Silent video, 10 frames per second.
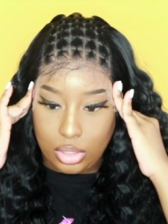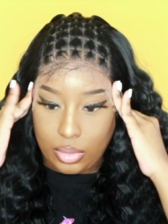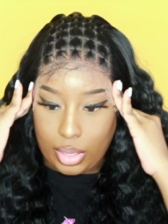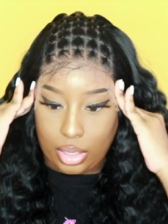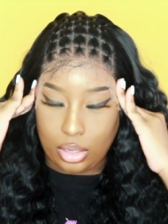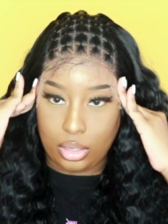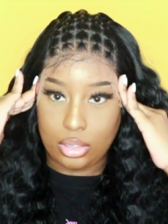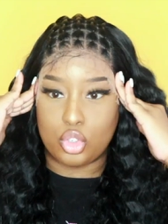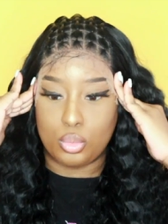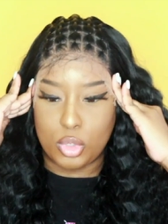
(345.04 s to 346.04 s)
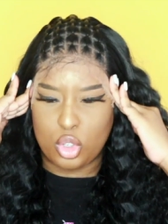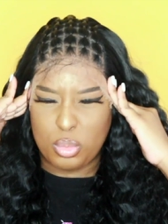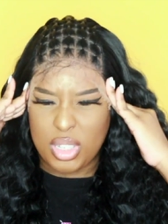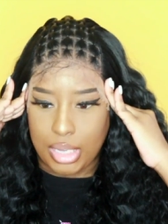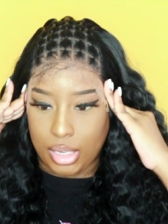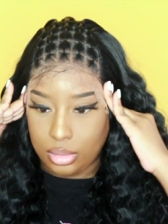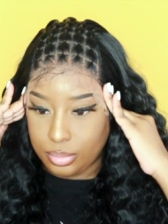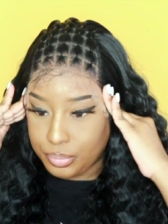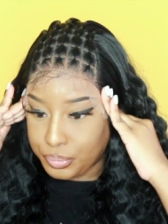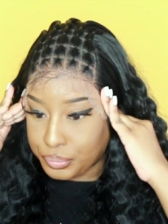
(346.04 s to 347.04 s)
Okay, super, super tight.
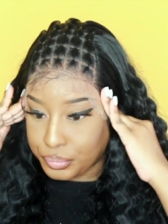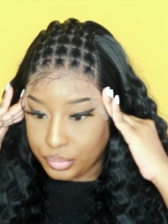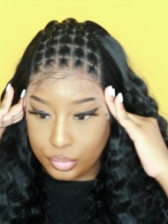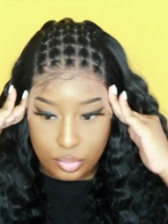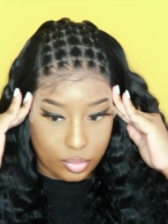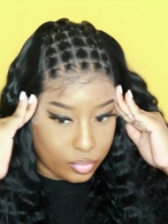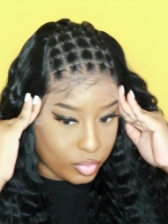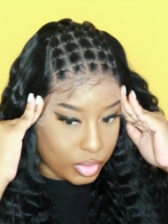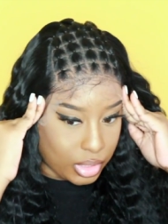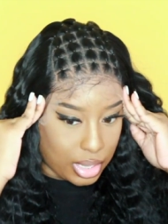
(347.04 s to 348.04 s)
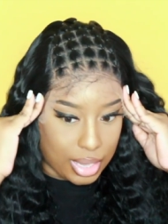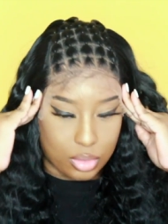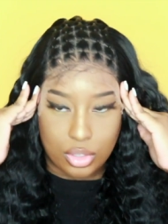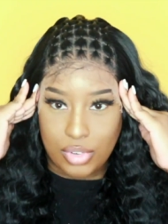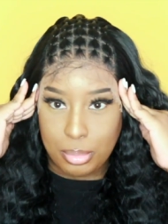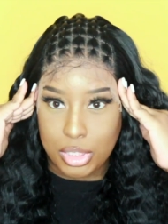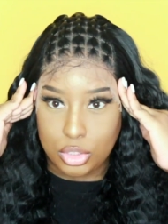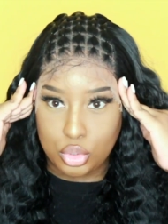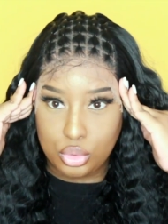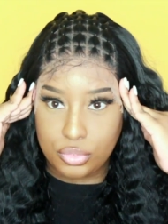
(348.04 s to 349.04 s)
I don't know if I put
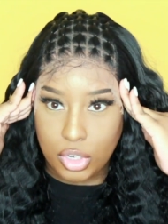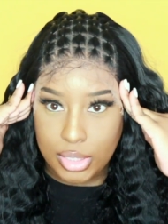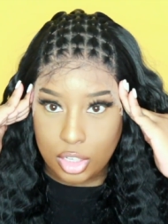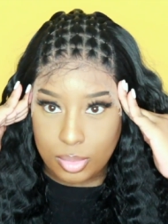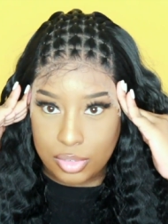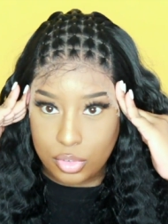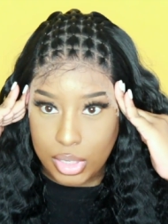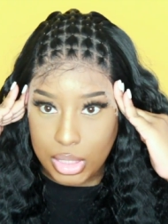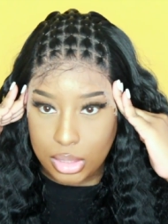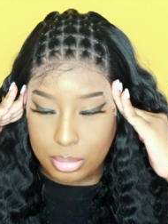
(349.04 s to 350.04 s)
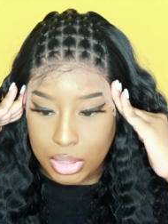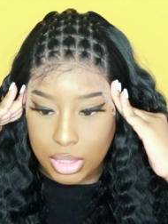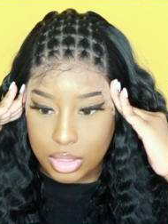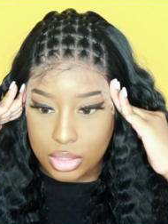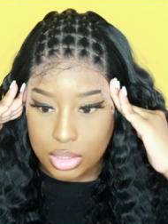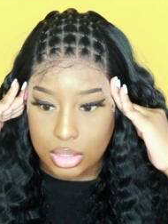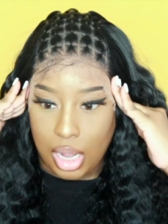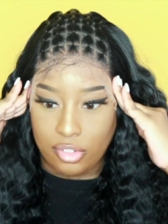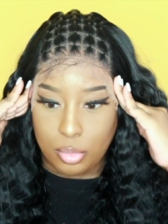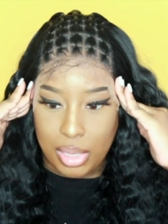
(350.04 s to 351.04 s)
it too far down on my forehead because
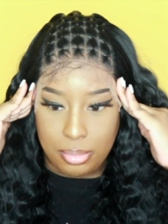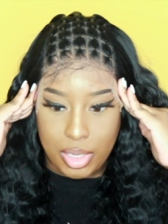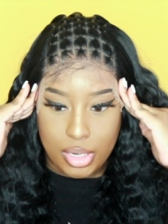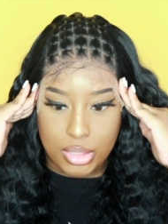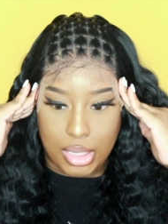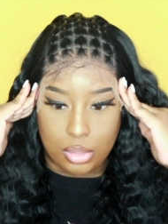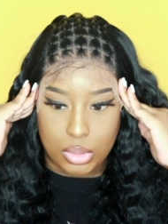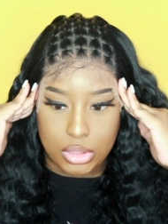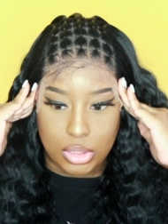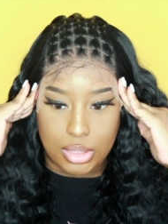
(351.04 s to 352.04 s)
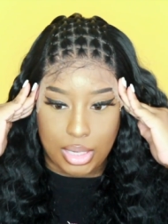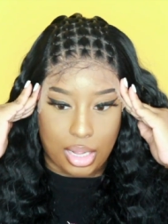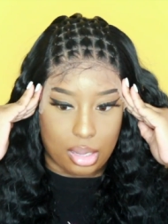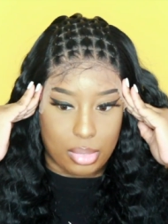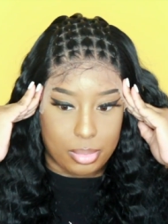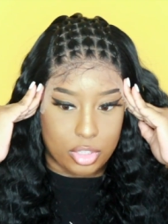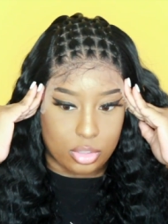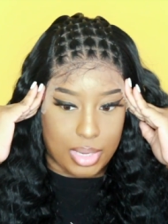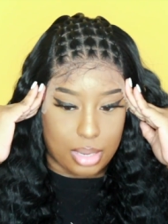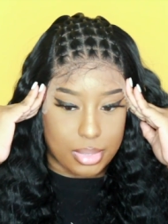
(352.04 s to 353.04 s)
of the baby hairs. I don't want it to look like I got baby hairs
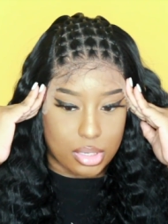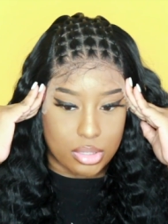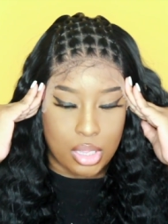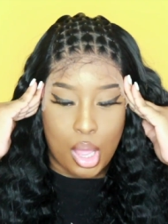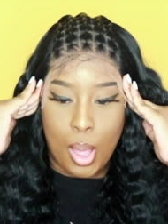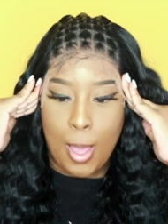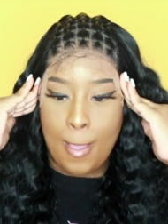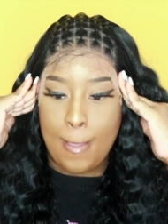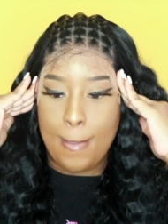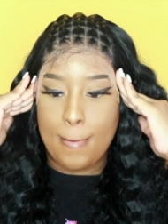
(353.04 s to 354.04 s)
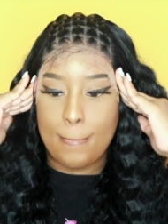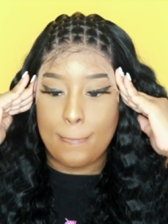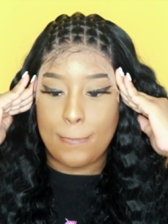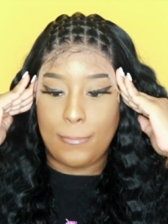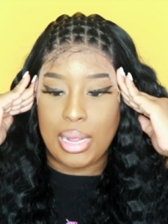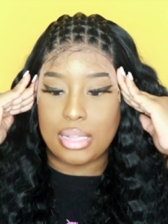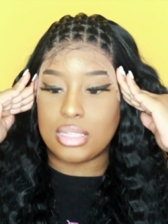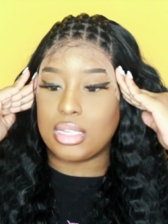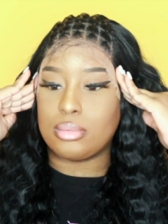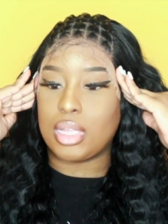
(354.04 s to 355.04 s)
on my eyebrows. But at
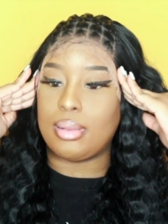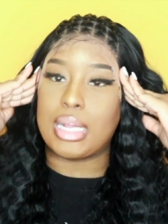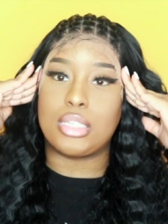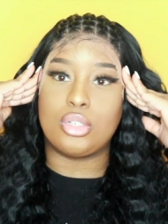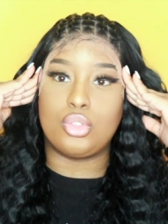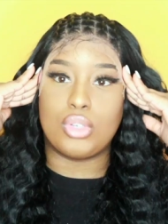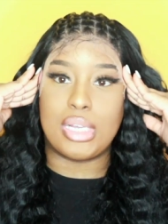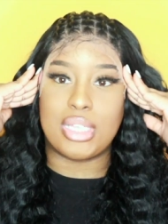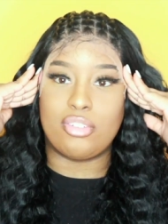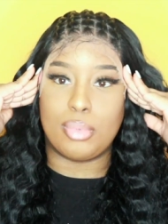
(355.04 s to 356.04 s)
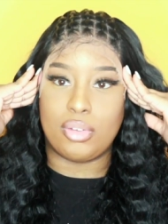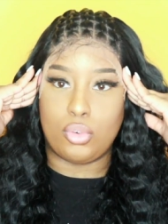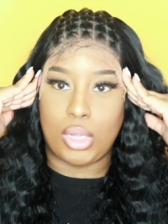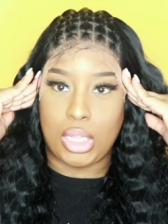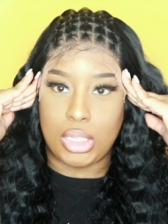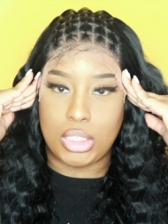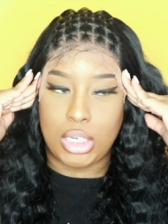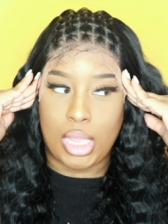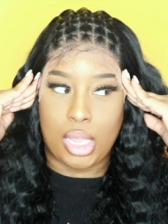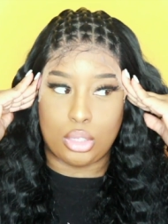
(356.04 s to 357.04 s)
the same time, like I told you guys, I have a big forehead,
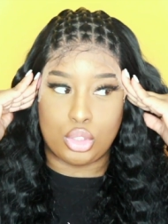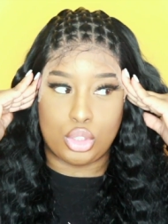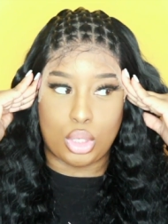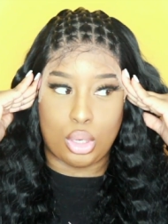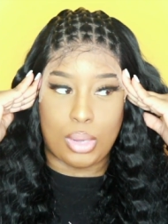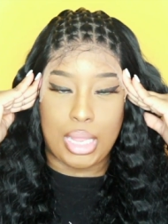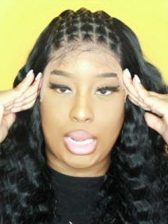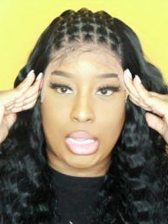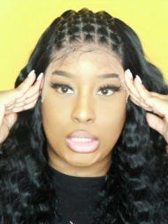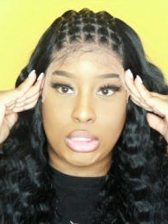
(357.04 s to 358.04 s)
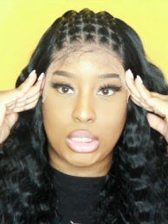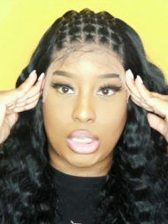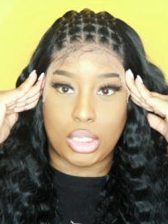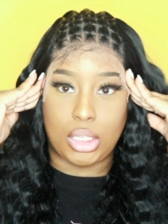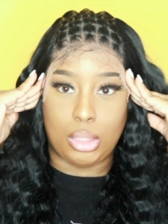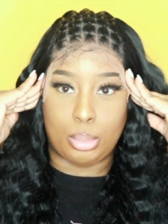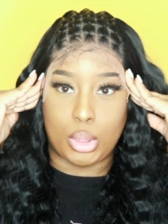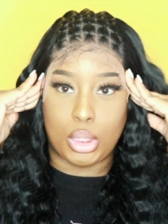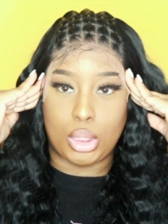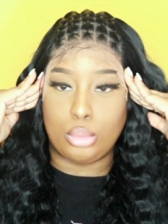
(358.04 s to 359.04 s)
child, so I like to keep
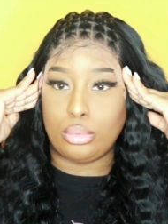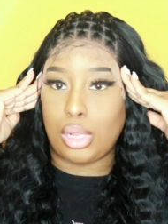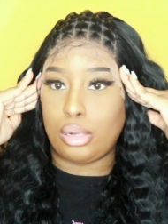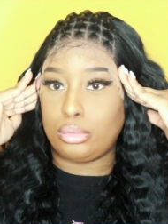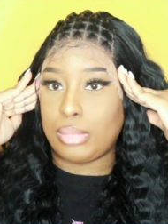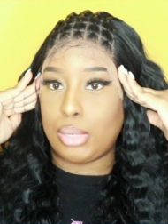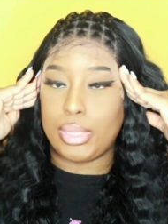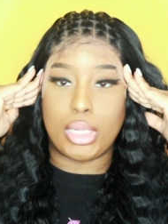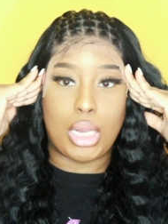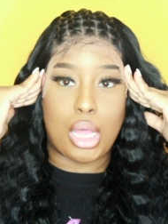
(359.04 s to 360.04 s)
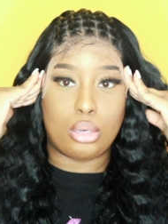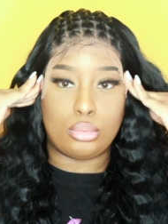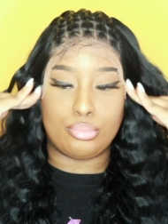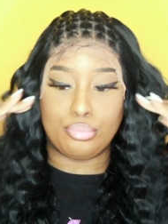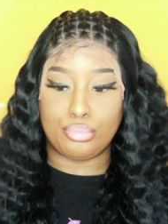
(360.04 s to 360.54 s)
it, you know, my weight low.